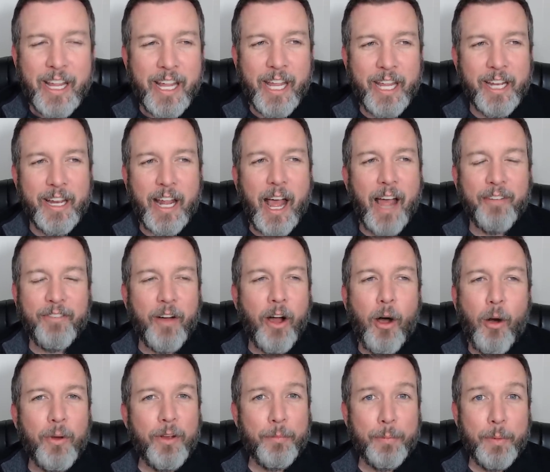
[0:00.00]
and I've
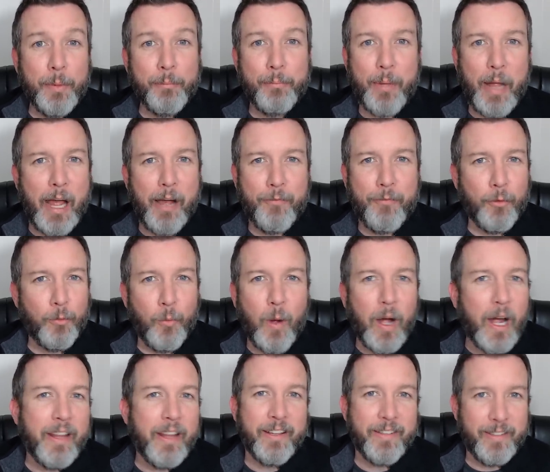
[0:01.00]
always been baffled
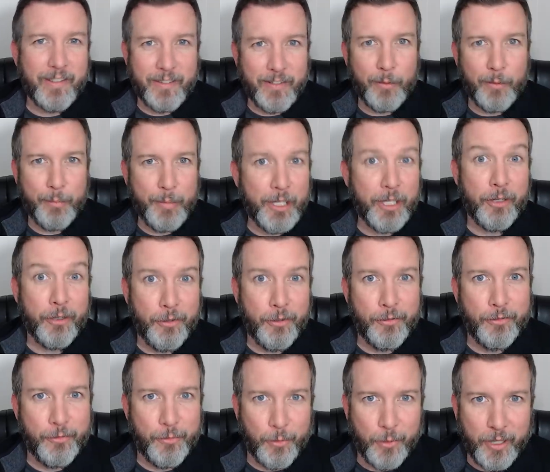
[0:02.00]
why this isn't a bigger
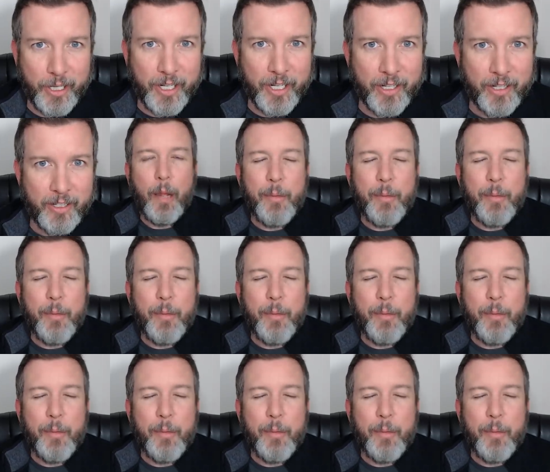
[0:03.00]
news story.